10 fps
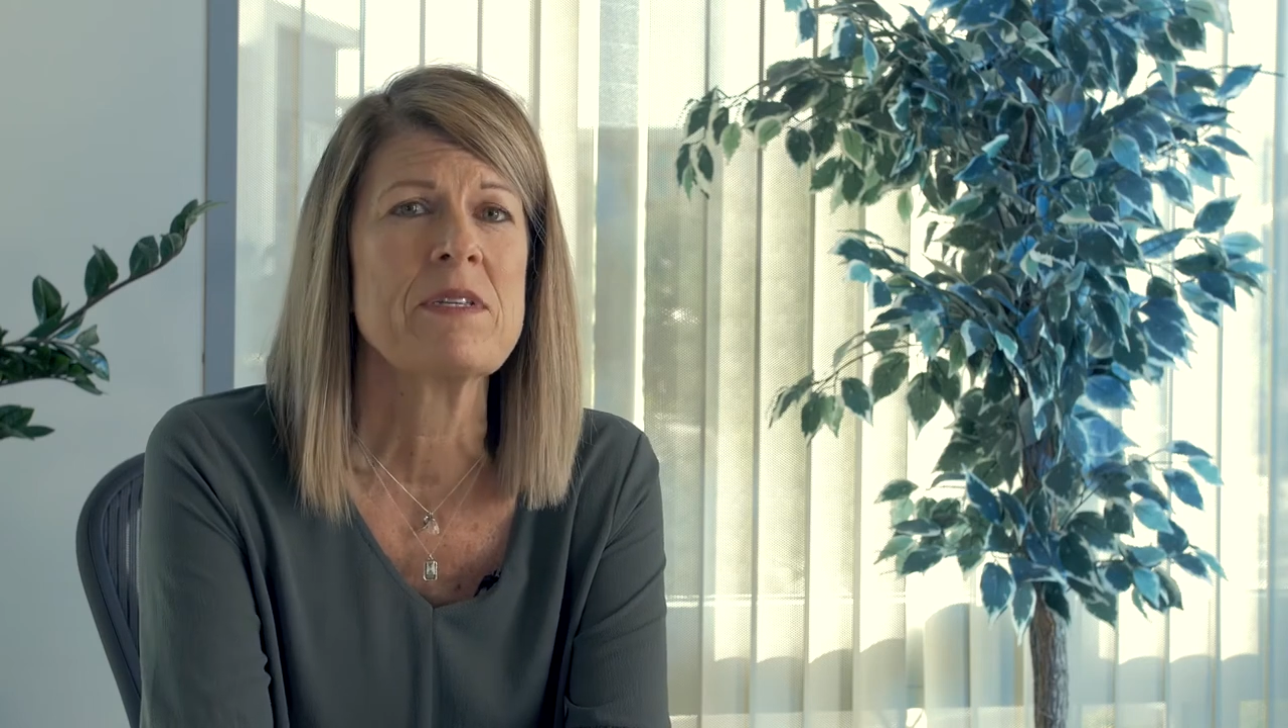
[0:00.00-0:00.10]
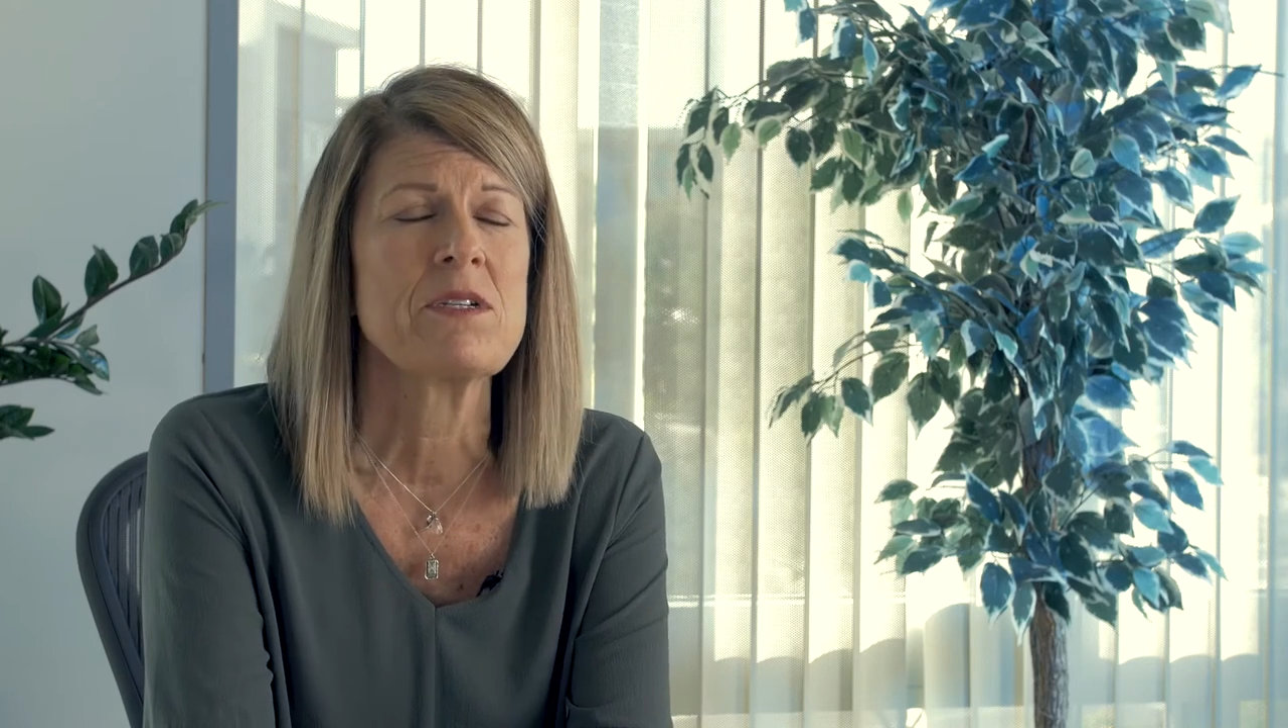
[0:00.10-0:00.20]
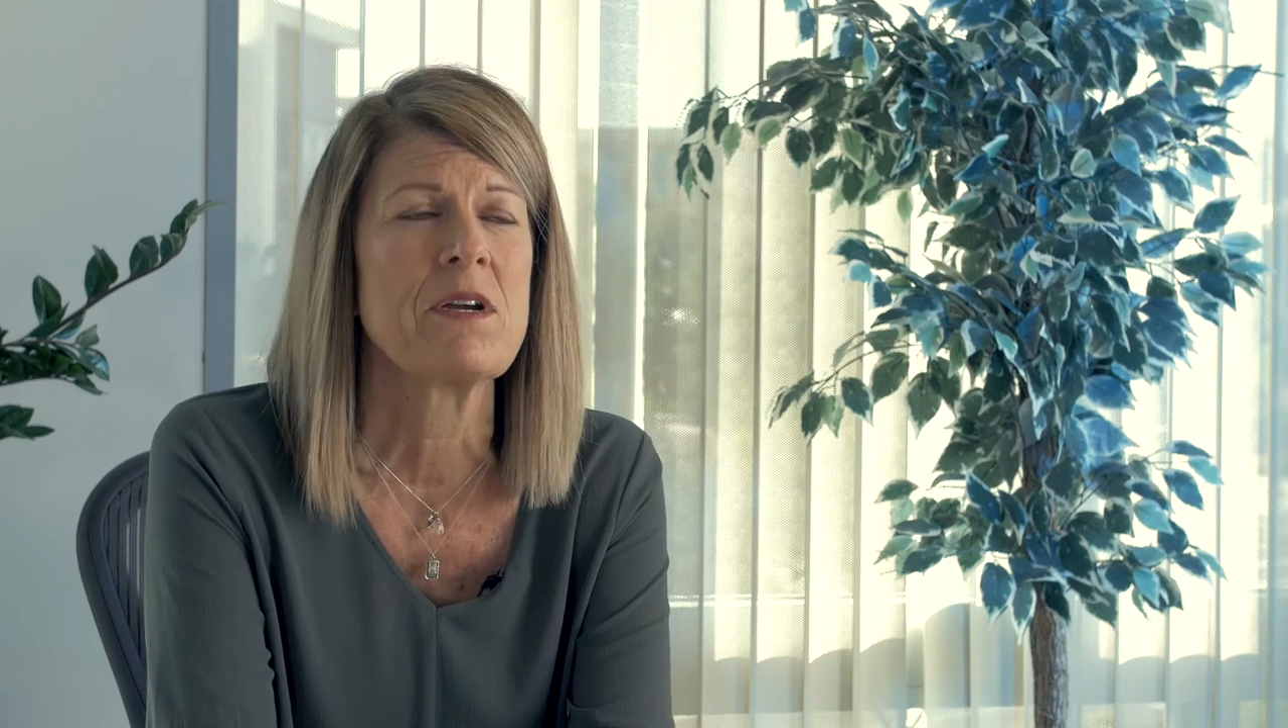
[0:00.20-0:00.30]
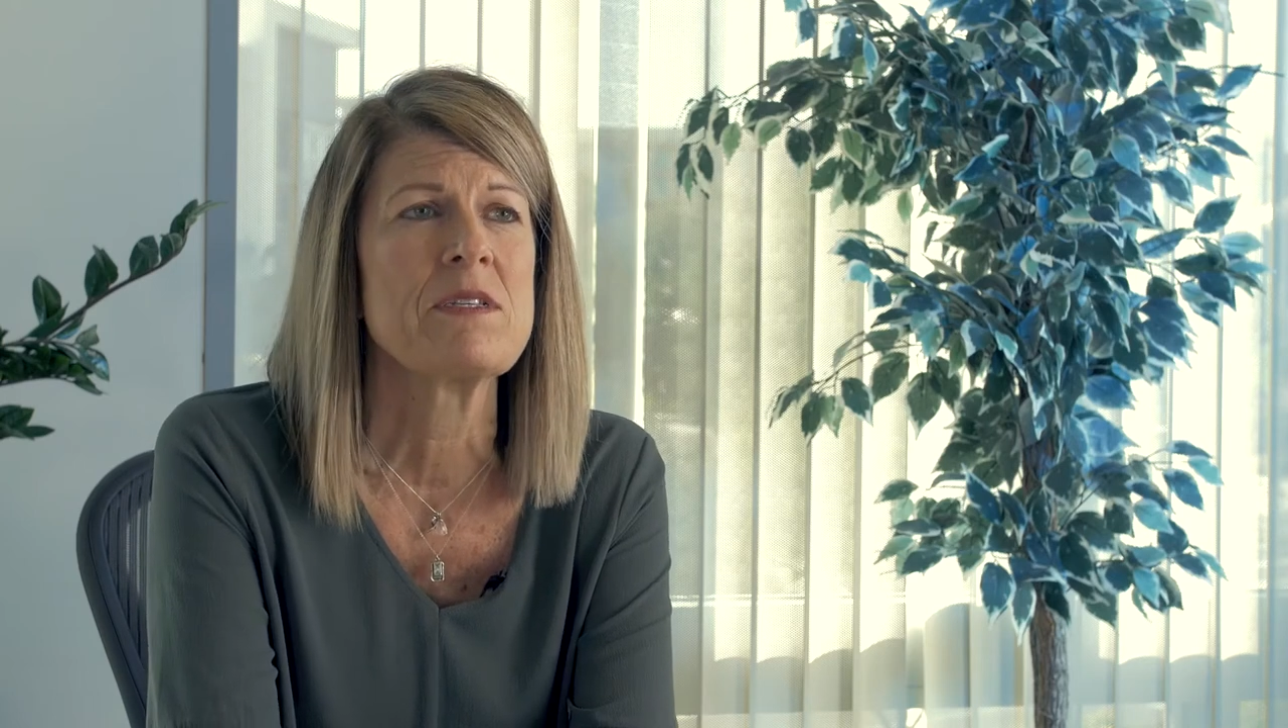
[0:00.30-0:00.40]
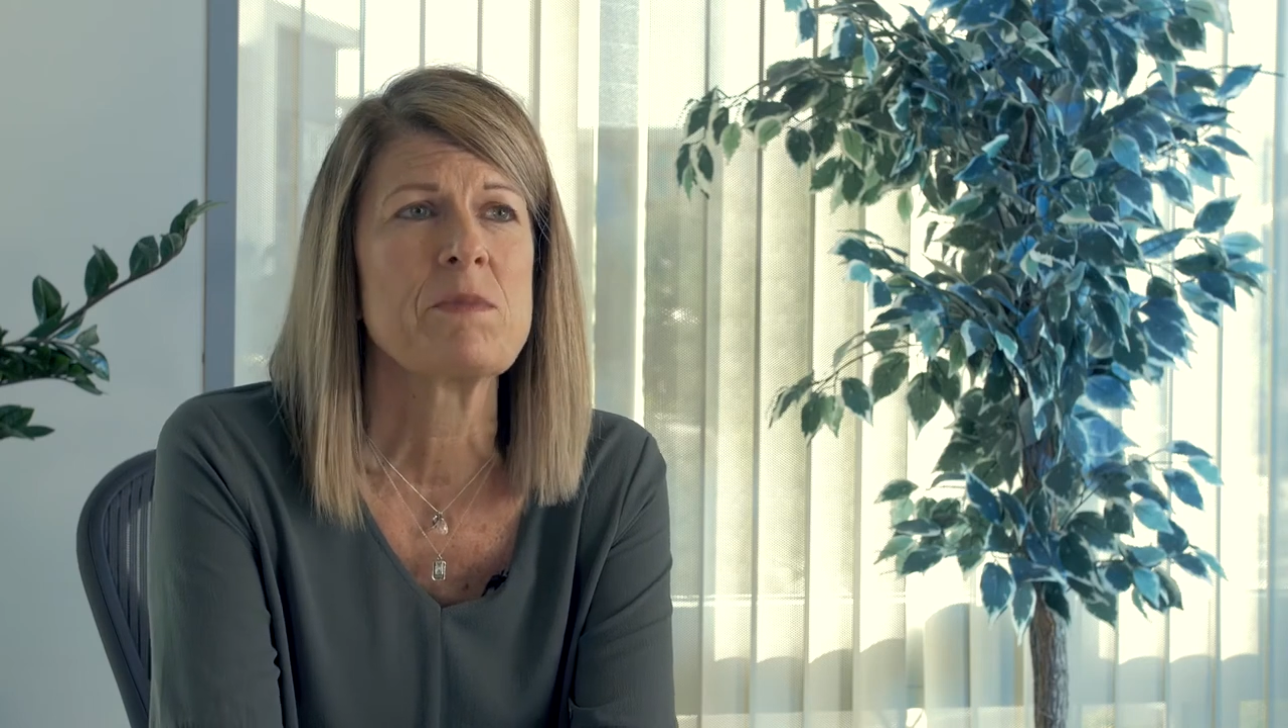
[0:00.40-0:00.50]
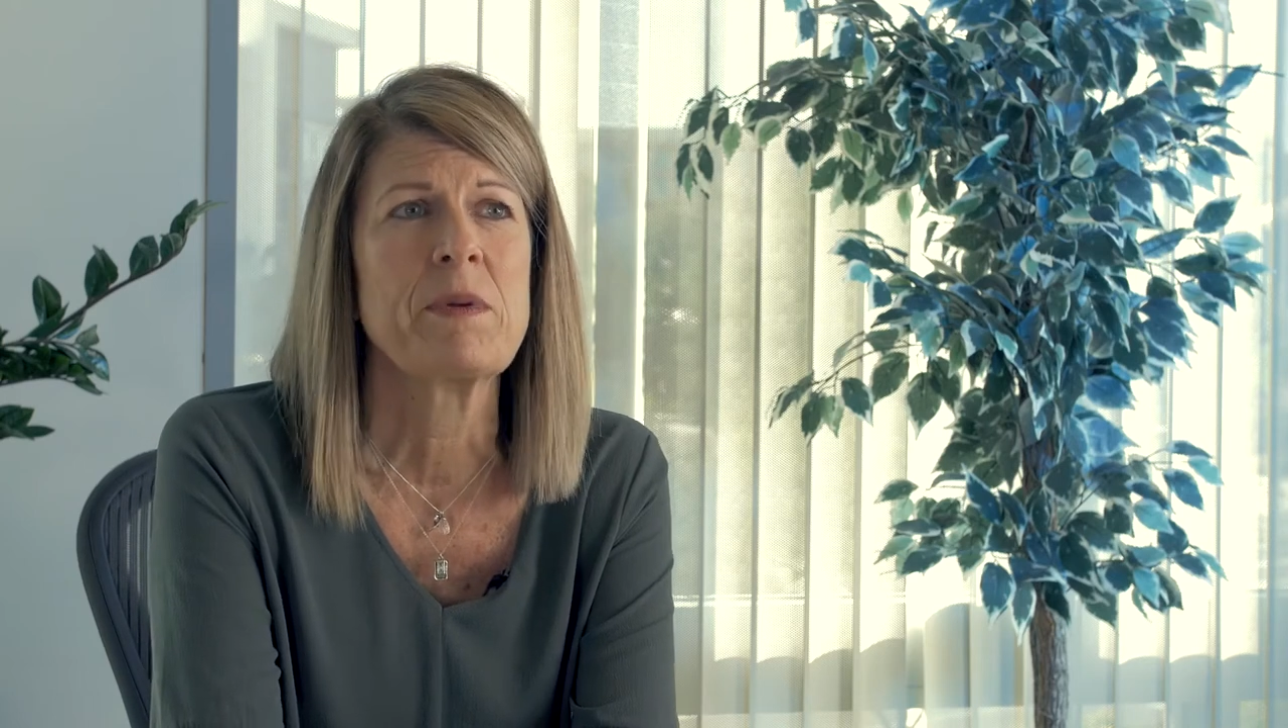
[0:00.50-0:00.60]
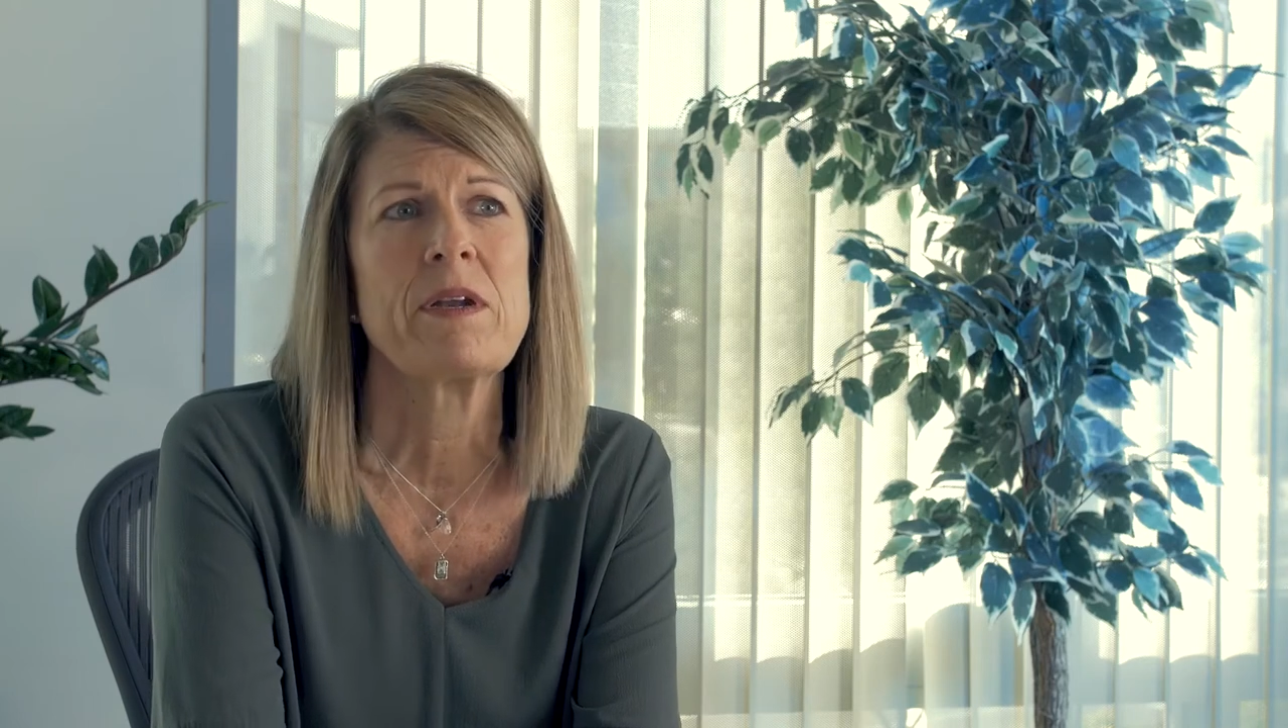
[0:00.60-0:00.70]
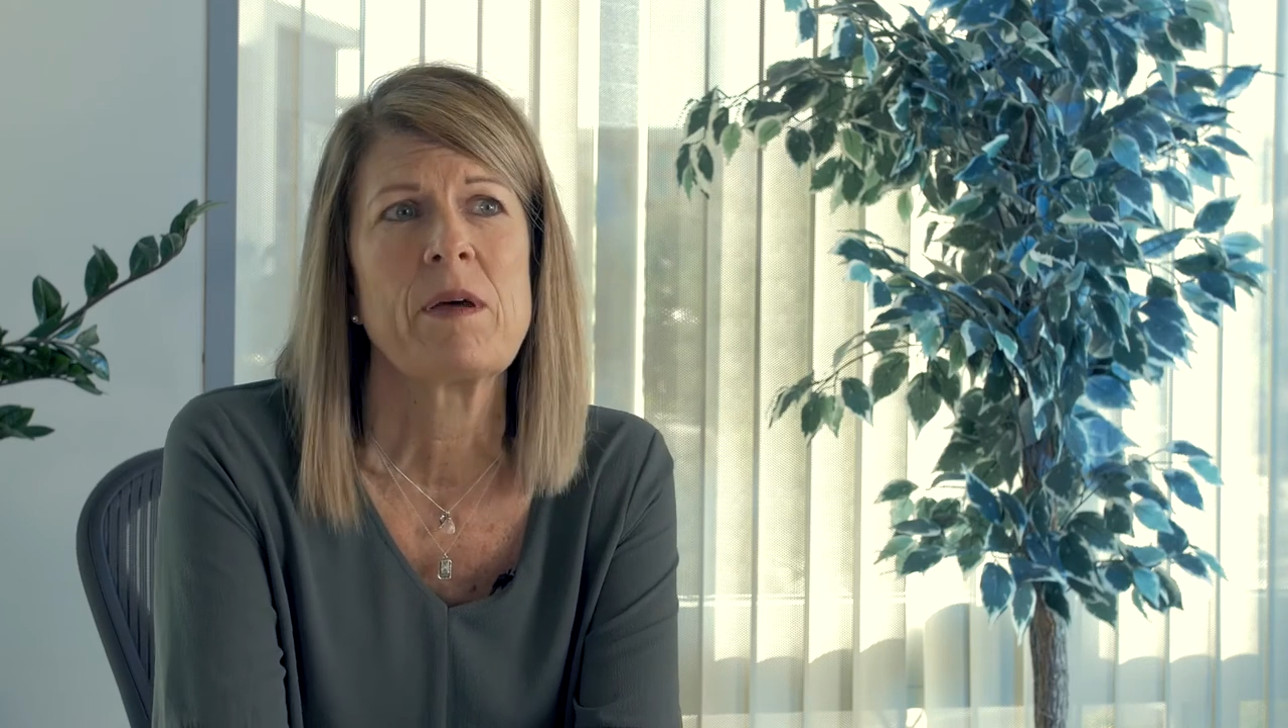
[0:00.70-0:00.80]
I try and split it